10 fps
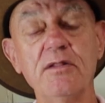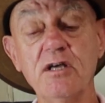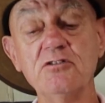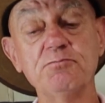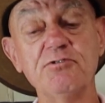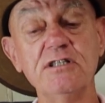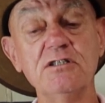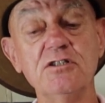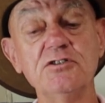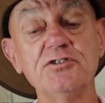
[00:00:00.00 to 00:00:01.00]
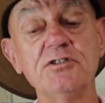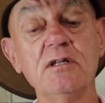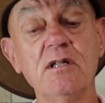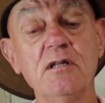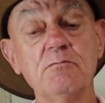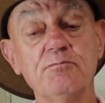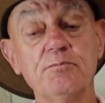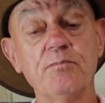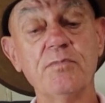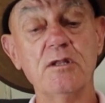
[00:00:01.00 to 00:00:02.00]
And those breeders,
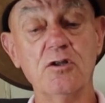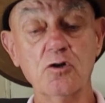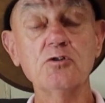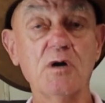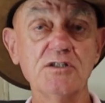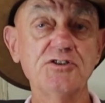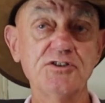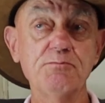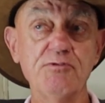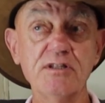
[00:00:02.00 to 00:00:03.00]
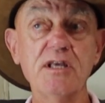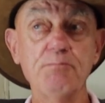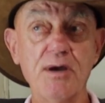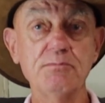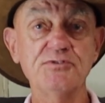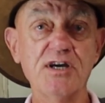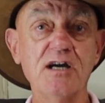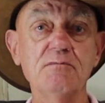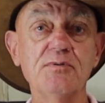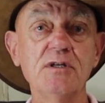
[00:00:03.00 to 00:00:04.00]
the good ones, they bring their pups
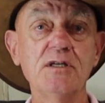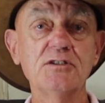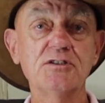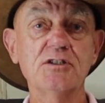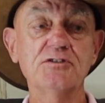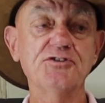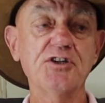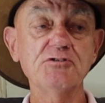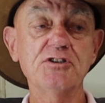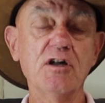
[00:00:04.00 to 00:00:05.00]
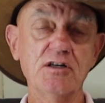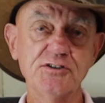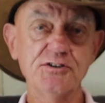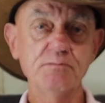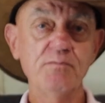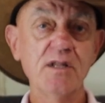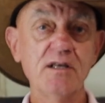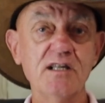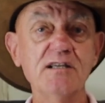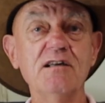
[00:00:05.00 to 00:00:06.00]
up to socialise them.
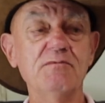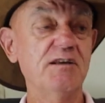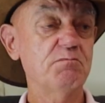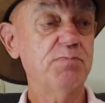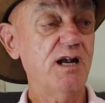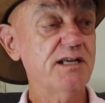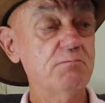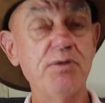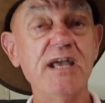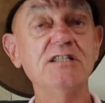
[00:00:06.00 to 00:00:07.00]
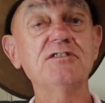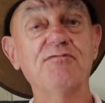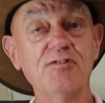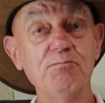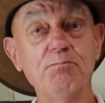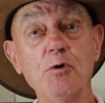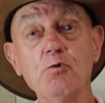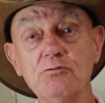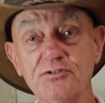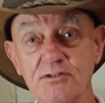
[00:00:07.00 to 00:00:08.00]
They let them play in pens full of
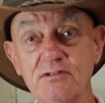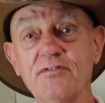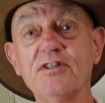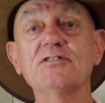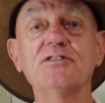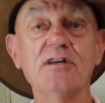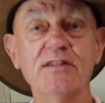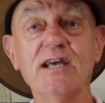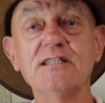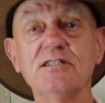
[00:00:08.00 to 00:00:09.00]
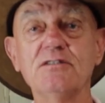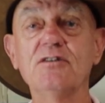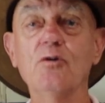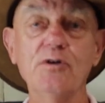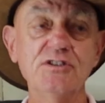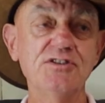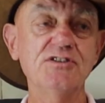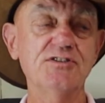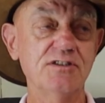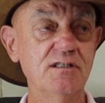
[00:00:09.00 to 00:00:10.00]
balls and things like that, and
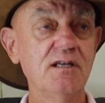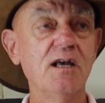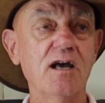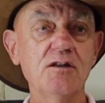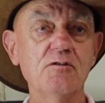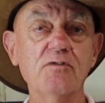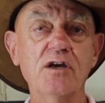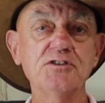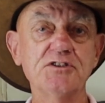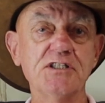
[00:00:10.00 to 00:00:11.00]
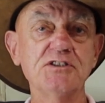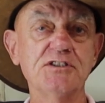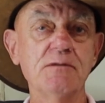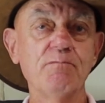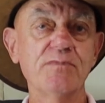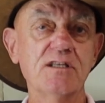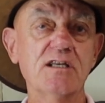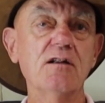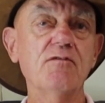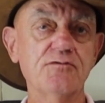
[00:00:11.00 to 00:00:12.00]
noises and all those things, to
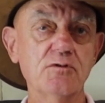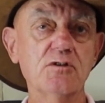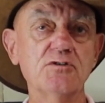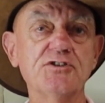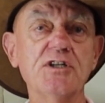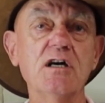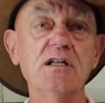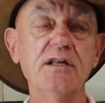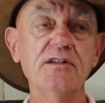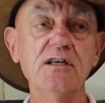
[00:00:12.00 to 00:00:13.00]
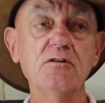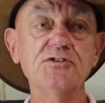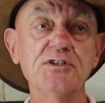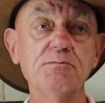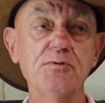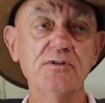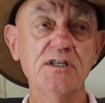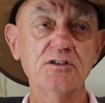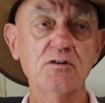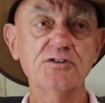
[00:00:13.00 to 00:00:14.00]
get off to a good start. And they also put
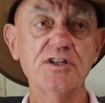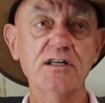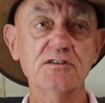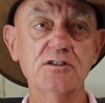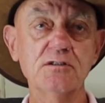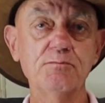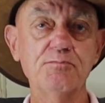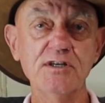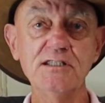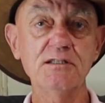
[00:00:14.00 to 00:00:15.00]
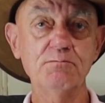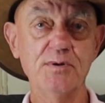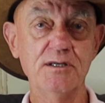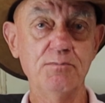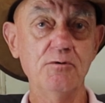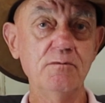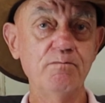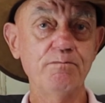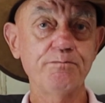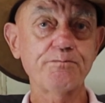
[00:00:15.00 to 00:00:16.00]
their dogs out to breeding people,
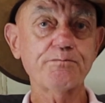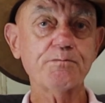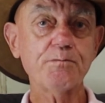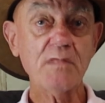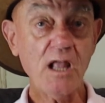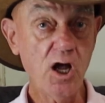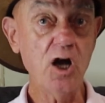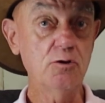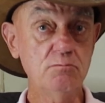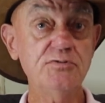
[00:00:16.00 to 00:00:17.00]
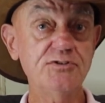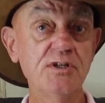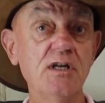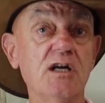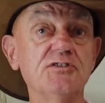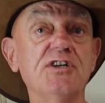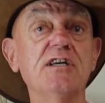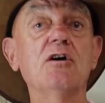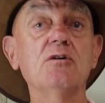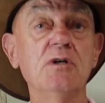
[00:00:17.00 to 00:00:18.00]
homes, and
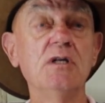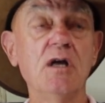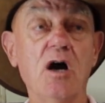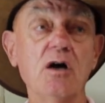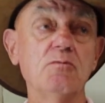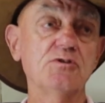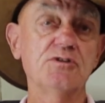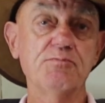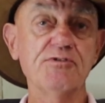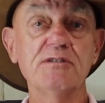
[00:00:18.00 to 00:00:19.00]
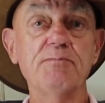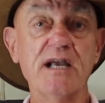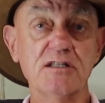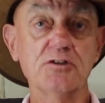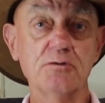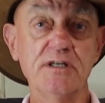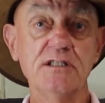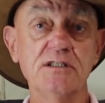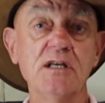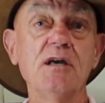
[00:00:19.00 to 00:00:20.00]
say, oh, I want to breed back to
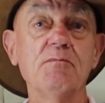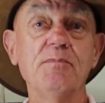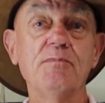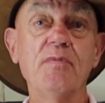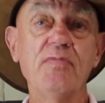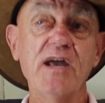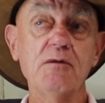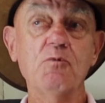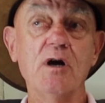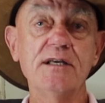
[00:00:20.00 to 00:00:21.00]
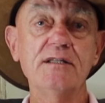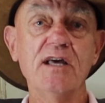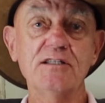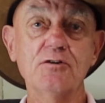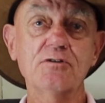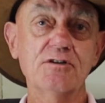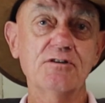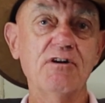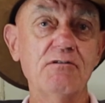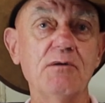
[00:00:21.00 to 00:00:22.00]
it. That way, that dog can
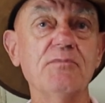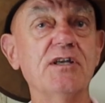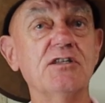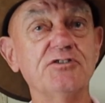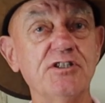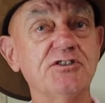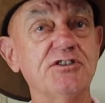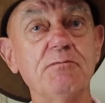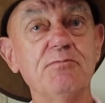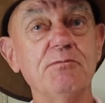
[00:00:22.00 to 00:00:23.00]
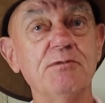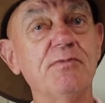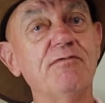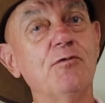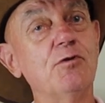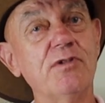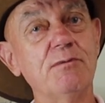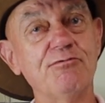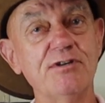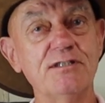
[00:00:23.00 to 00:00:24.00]
grow up and they can see its temperament before
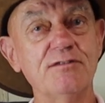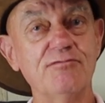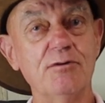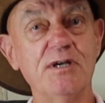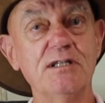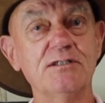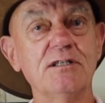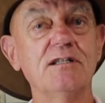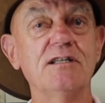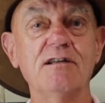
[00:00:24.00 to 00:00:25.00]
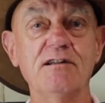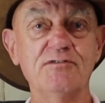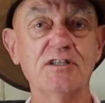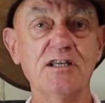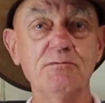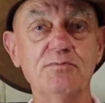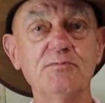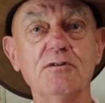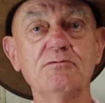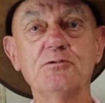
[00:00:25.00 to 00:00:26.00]
they breed from it. And don't have to keep,
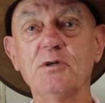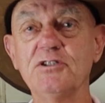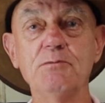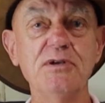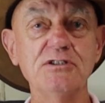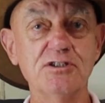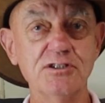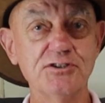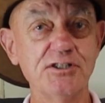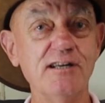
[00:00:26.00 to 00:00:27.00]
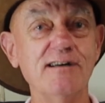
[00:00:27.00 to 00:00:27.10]
20 bitches.